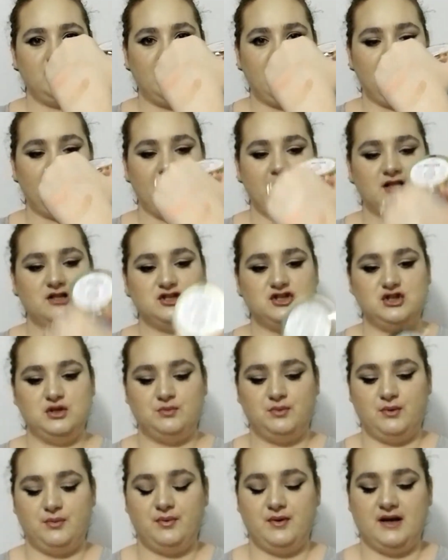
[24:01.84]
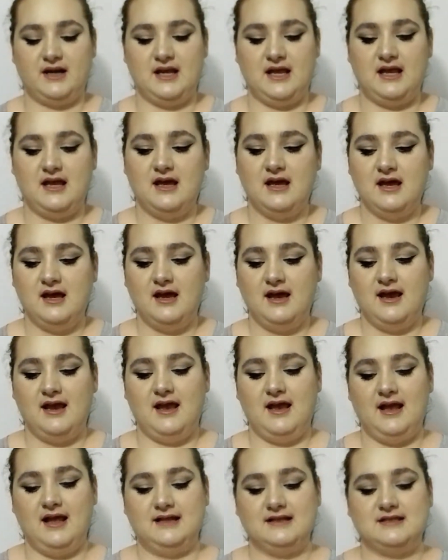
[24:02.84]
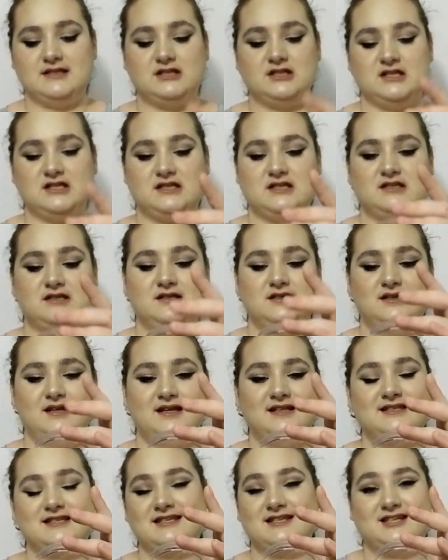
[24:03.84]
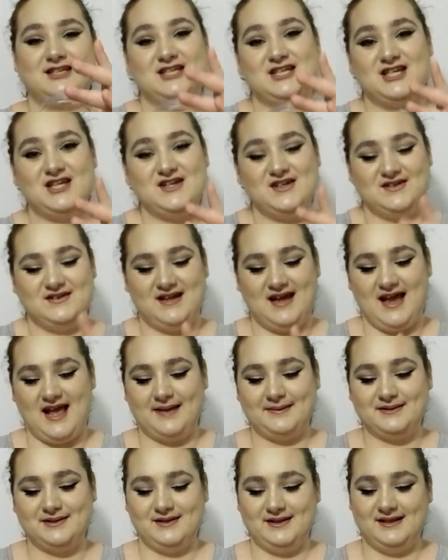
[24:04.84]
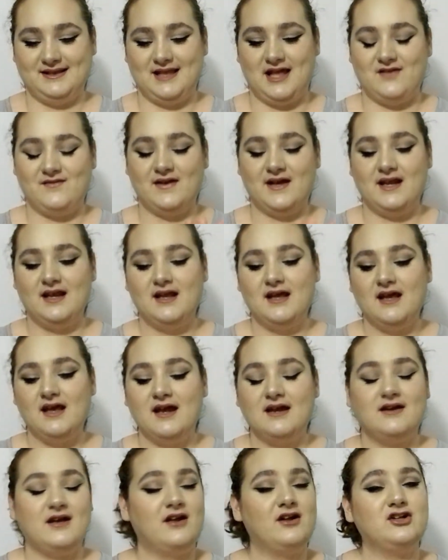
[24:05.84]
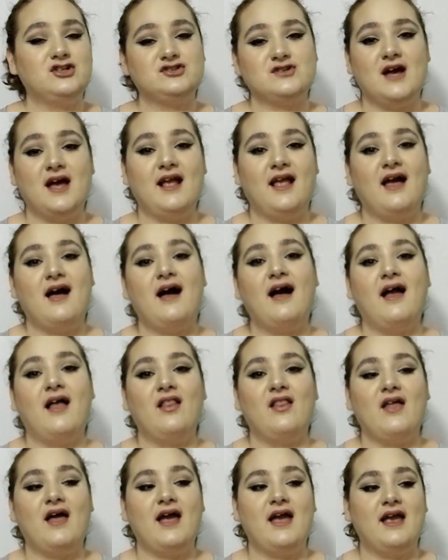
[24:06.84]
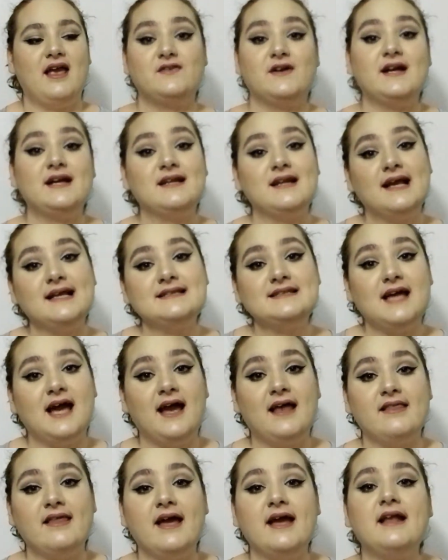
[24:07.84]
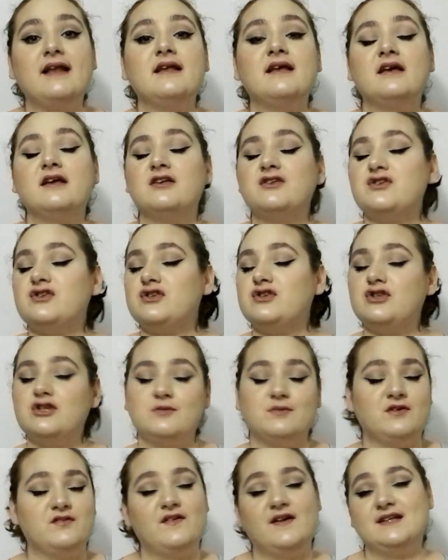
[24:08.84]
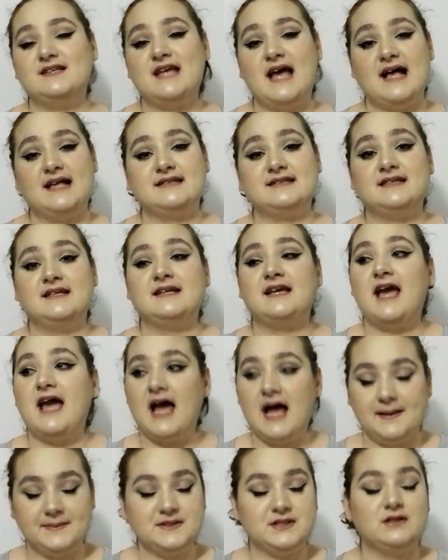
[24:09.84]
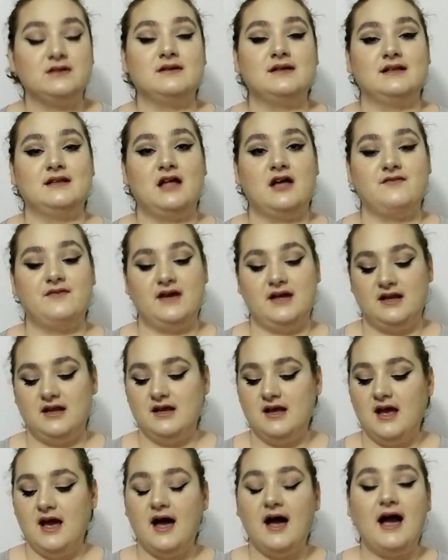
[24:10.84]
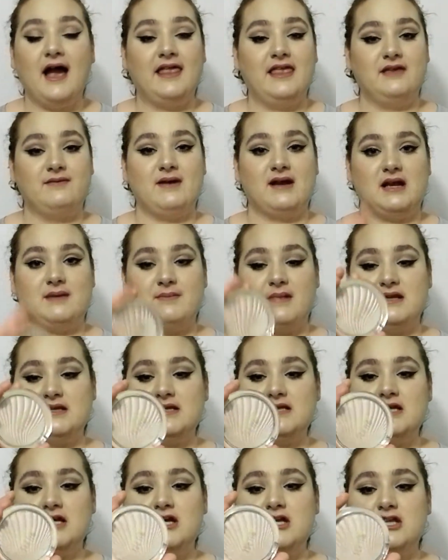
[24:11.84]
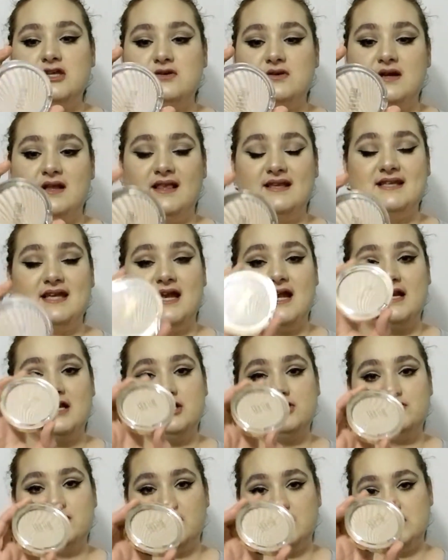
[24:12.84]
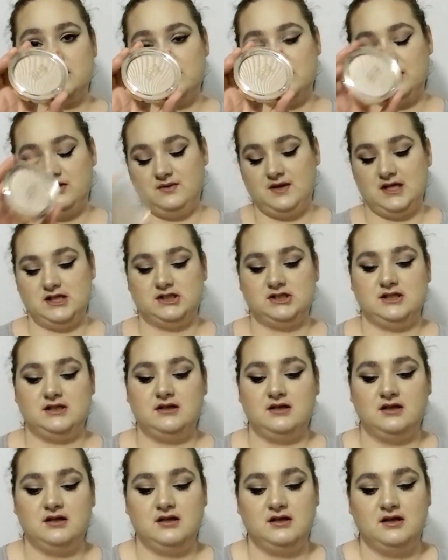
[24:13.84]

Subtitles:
highlight, super pretty. It's cute. I absolutely love it. Not a drying highlight. Very nice highlight. Super fantastic. Absolutely love it. Highly recommended. You can get this at any drugstore location.